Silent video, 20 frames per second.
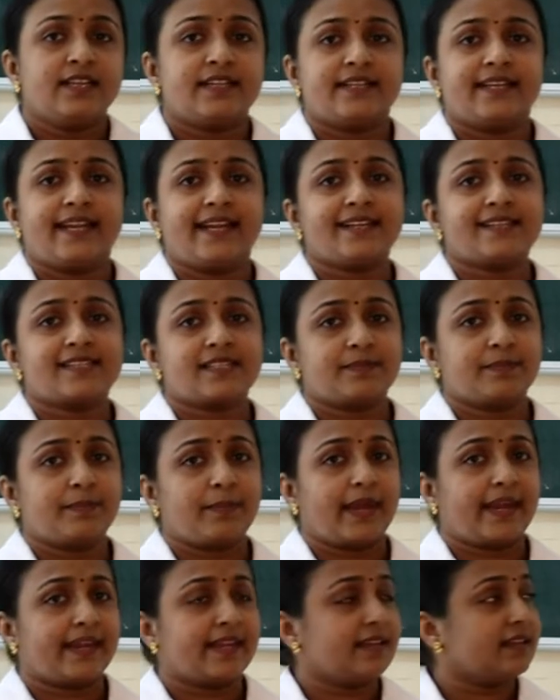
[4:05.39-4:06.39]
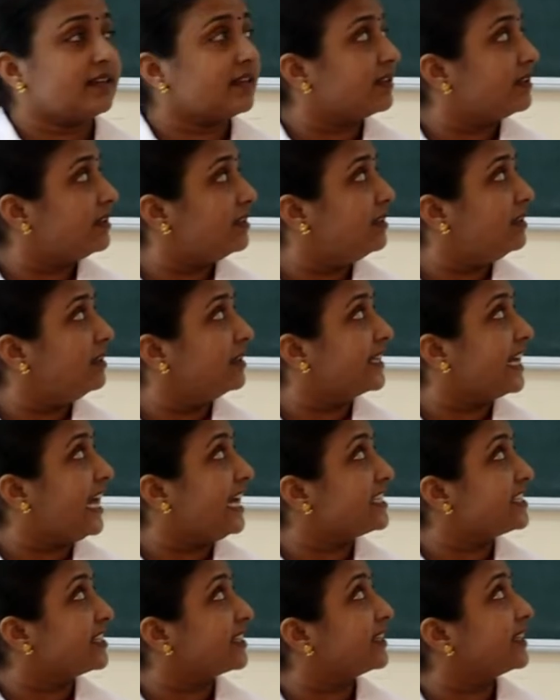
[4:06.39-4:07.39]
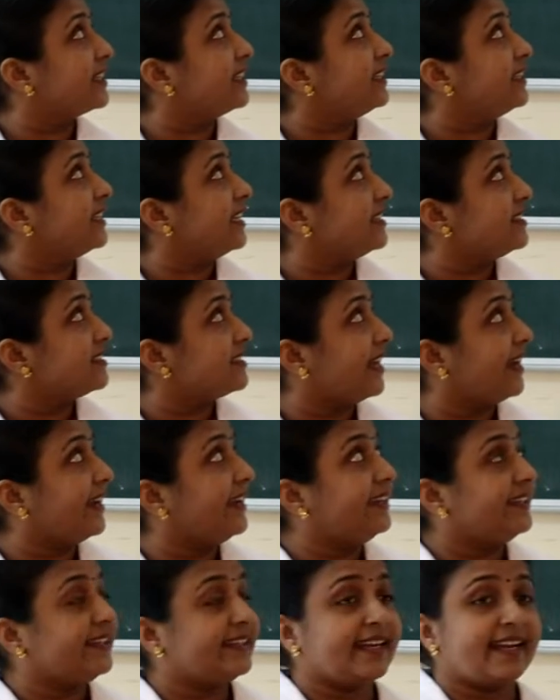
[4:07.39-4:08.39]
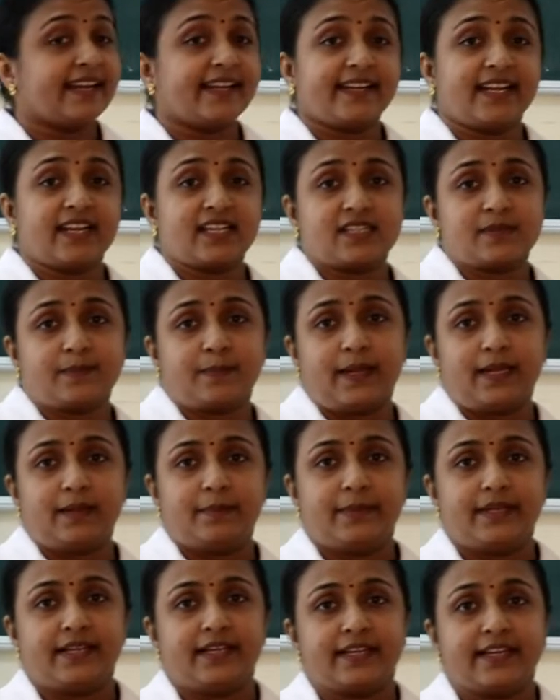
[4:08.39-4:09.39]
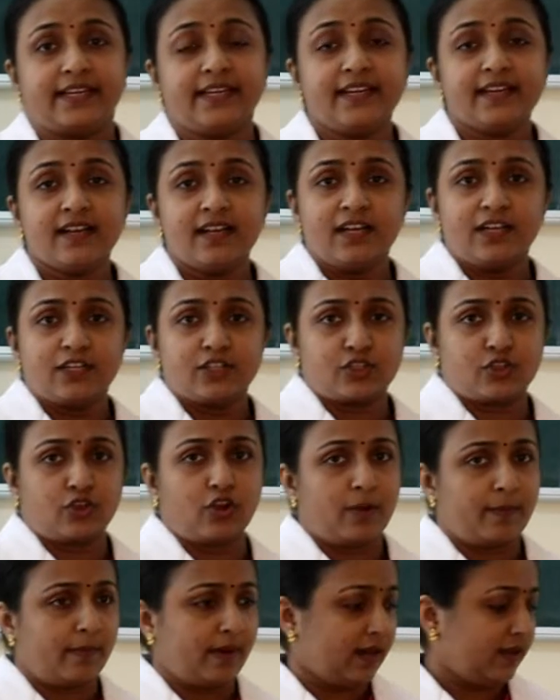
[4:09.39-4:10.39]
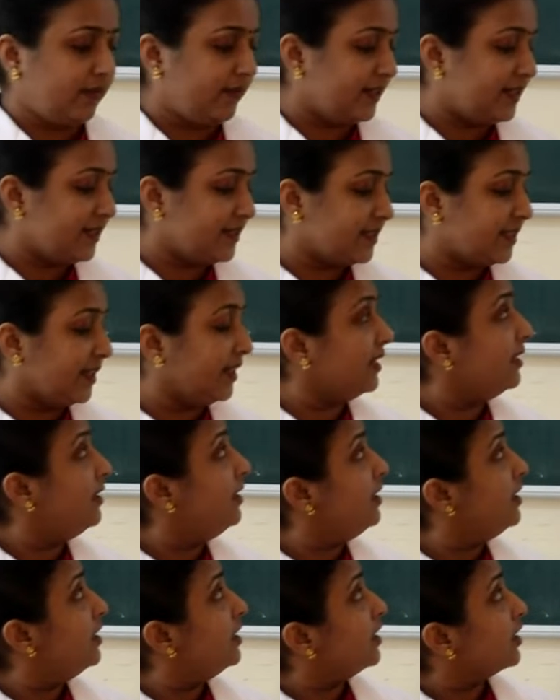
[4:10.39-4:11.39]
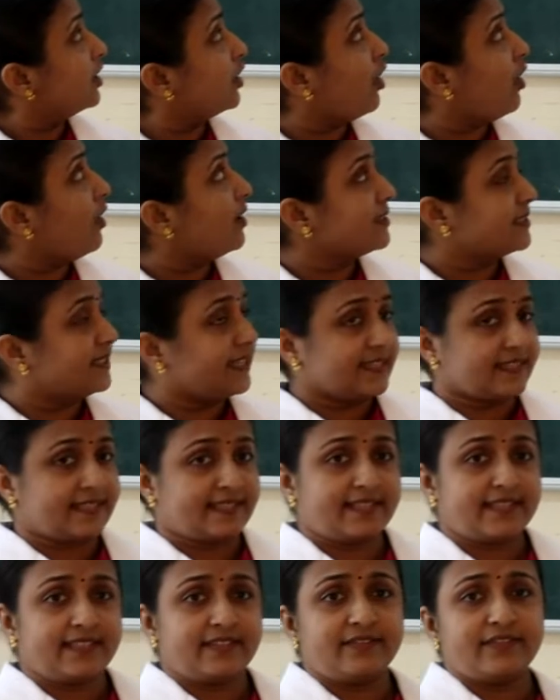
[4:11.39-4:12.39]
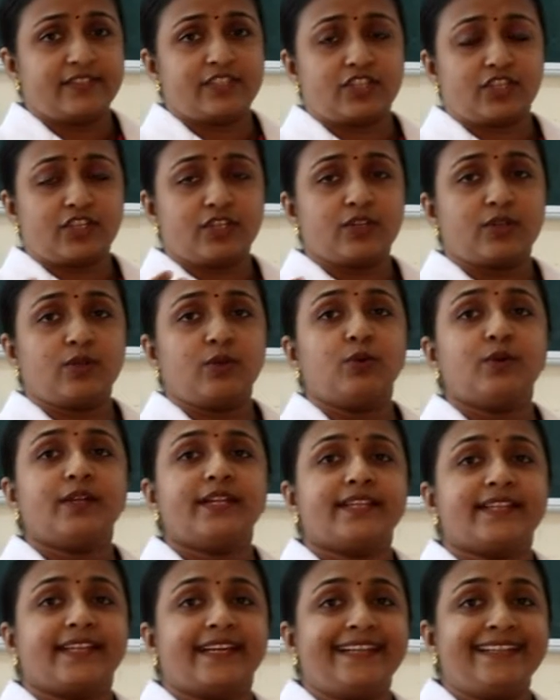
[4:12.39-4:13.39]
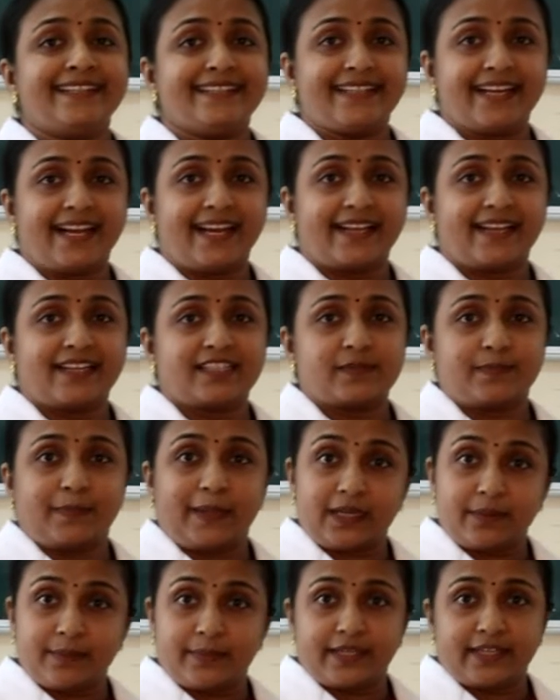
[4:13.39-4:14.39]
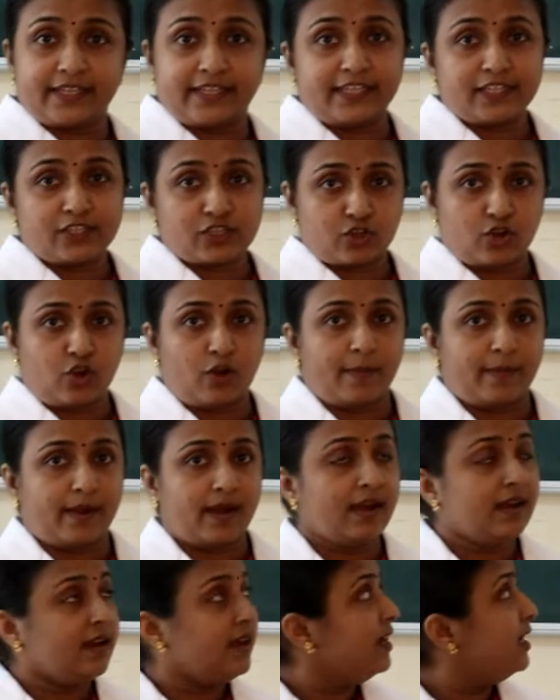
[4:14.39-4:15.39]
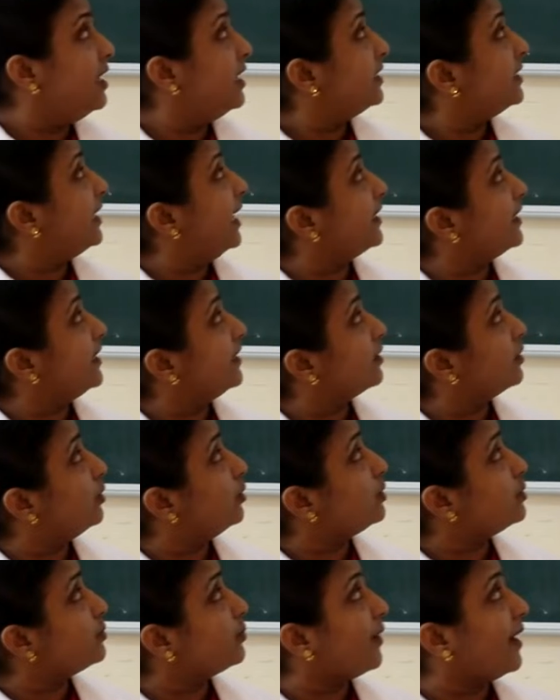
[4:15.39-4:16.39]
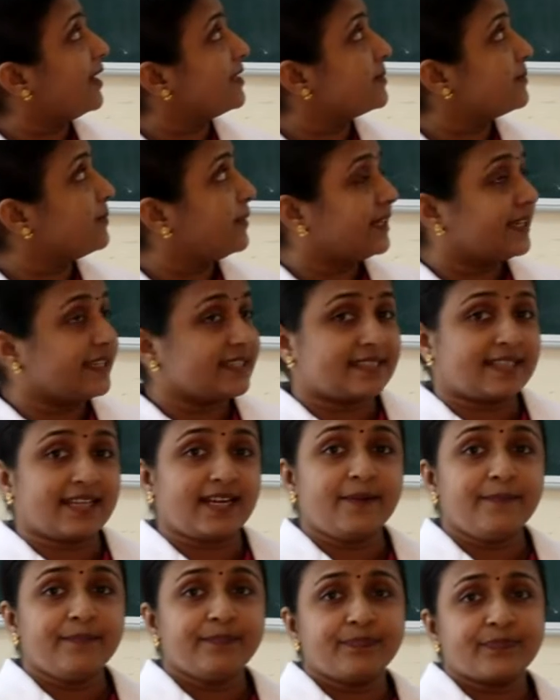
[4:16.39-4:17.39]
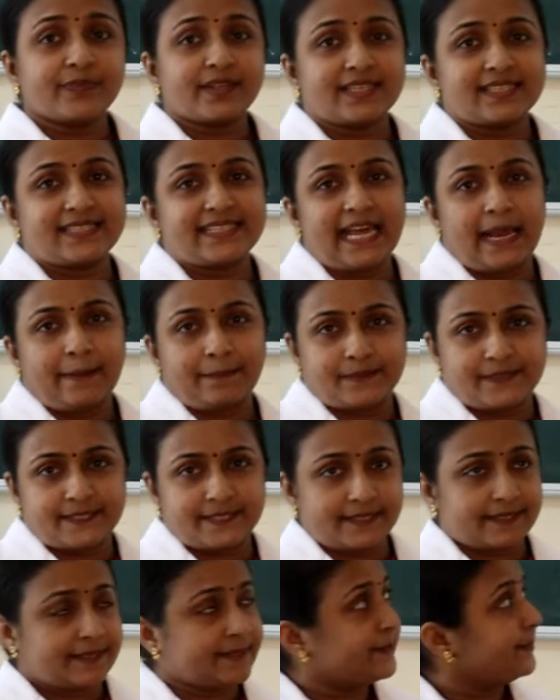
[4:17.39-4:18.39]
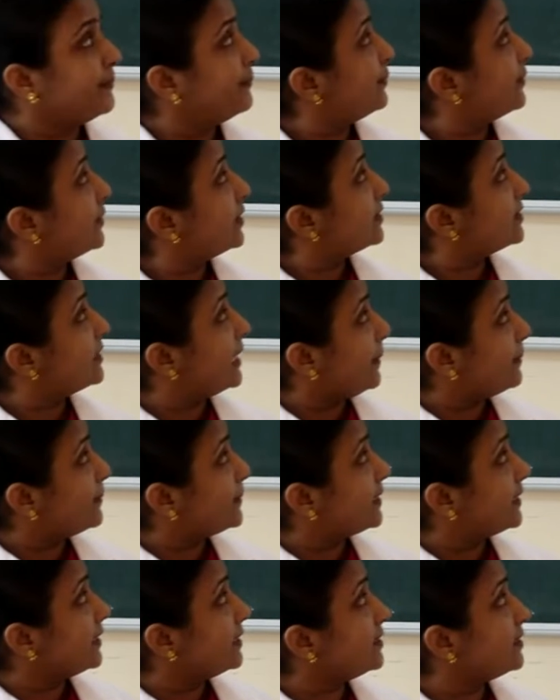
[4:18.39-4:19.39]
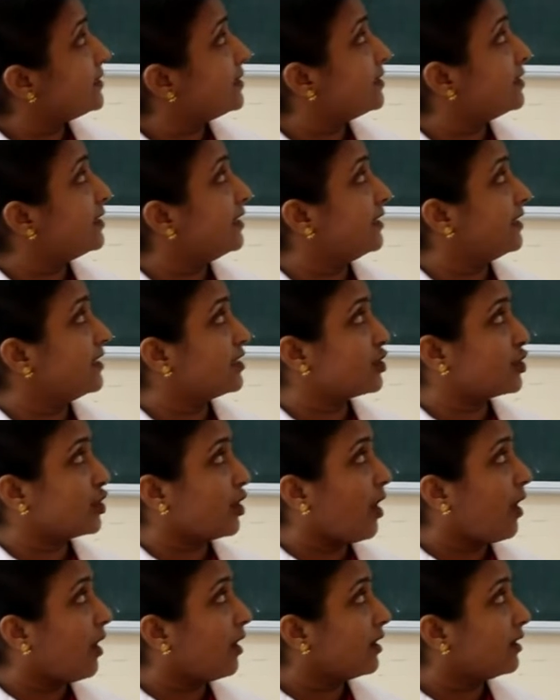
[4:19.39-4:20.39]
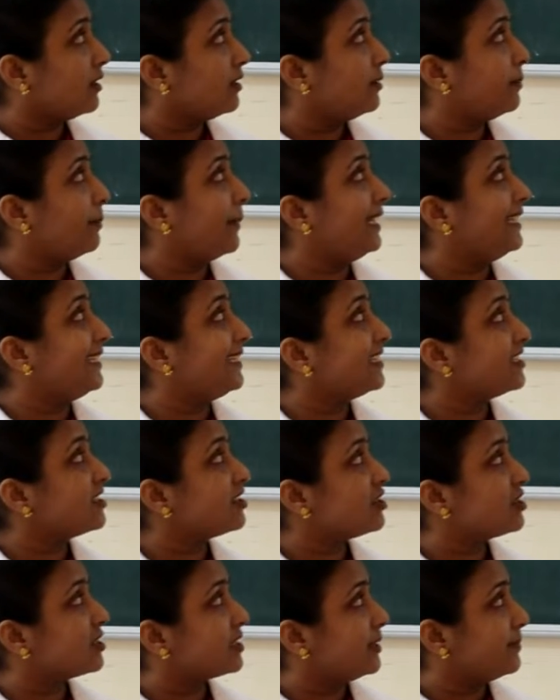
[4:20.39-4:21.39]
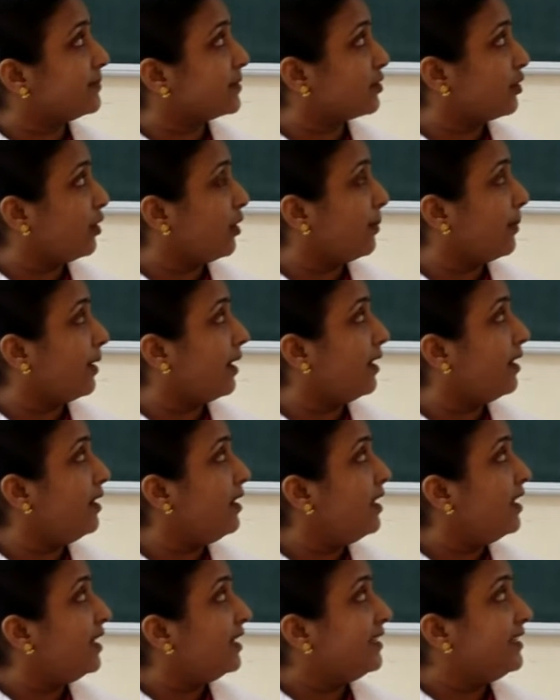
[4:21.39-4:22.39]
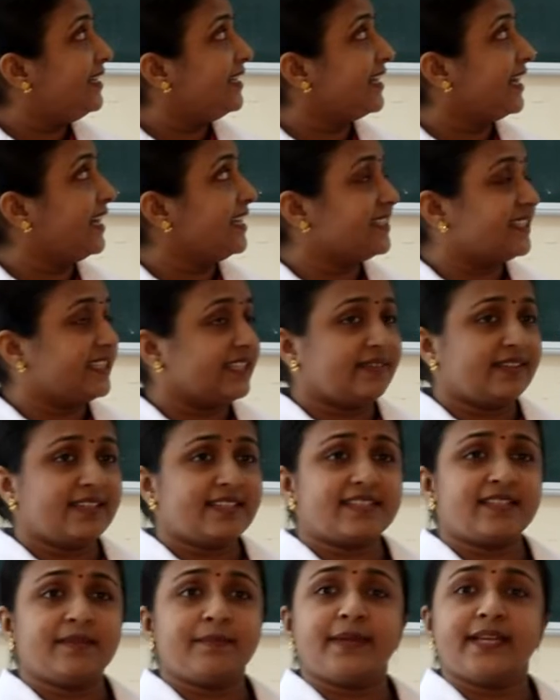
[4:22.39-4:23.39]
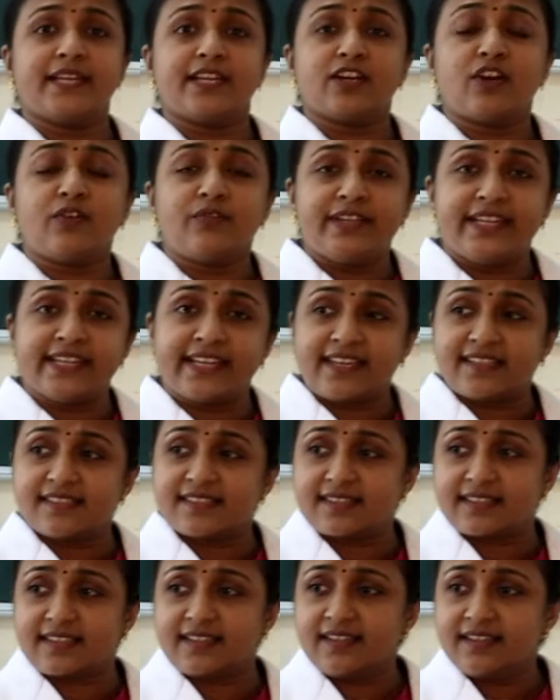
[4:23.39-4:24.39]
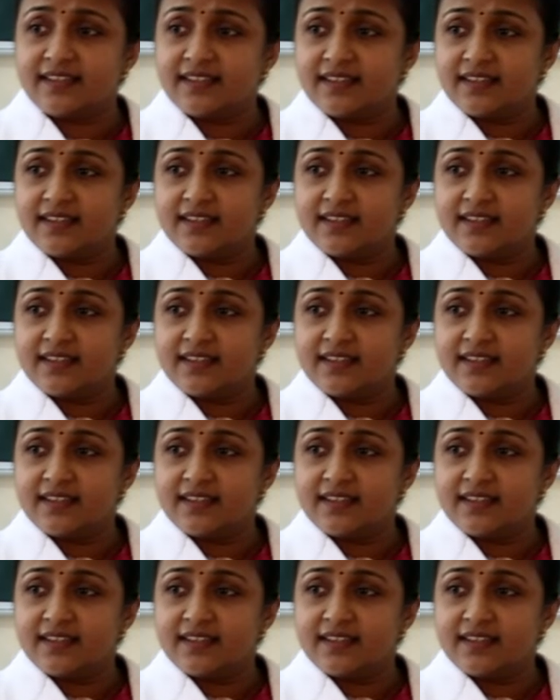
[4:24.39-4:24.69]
Next main category, that is the indirect pulmonary trauma. What is the causes which include in the indirect pulmonary trauma? That includes, first one is the sepsis. Sepsis, then the shock, multi-system trauma, DIC. What is the meaning of DIC?